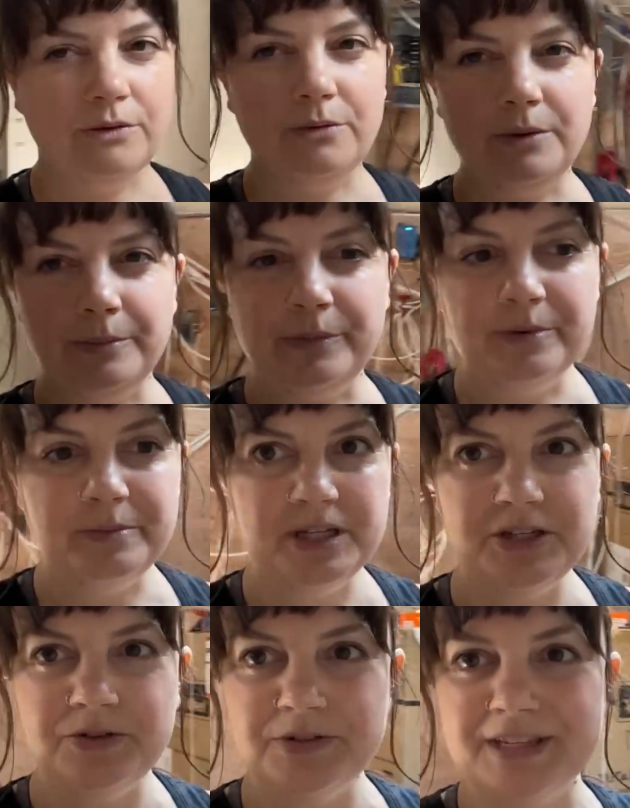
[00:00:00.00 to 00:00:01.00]
We won't be
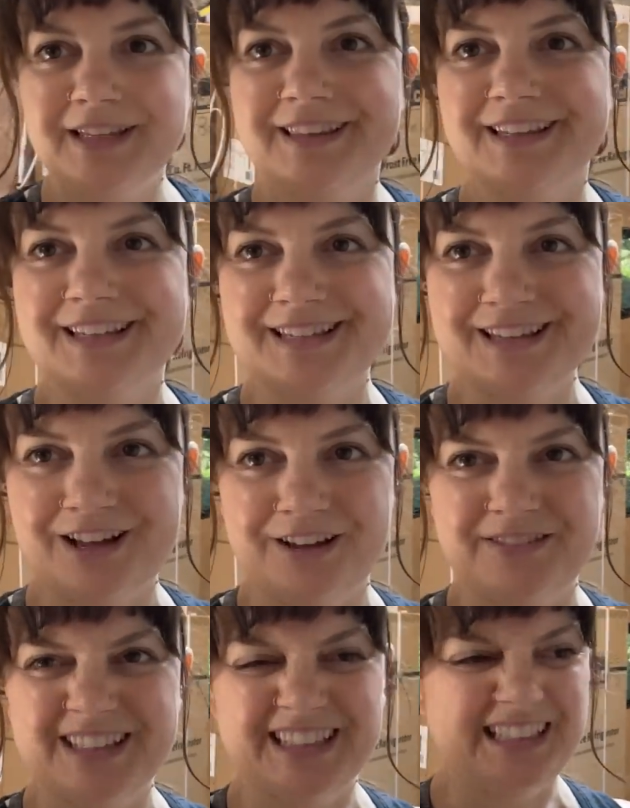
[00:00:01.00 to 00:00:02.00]
using this
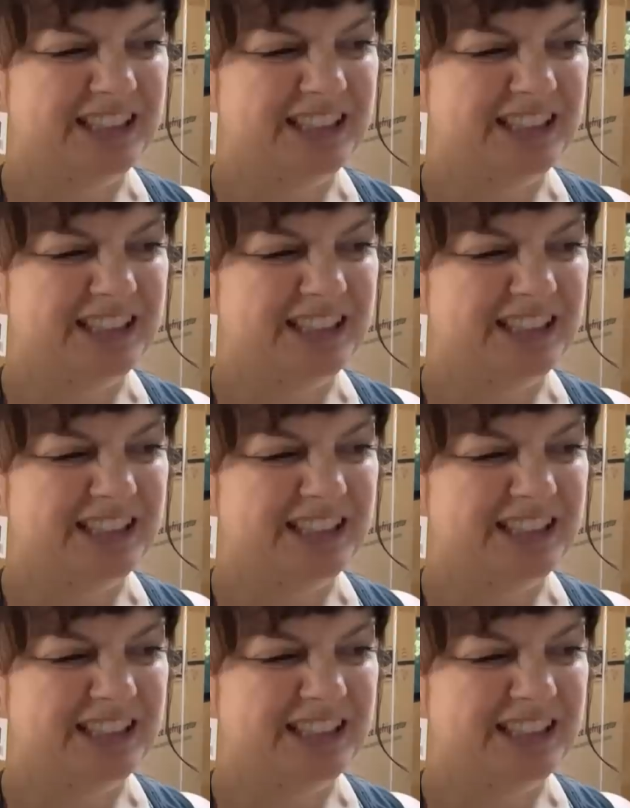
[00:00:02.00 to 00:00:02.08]
obviously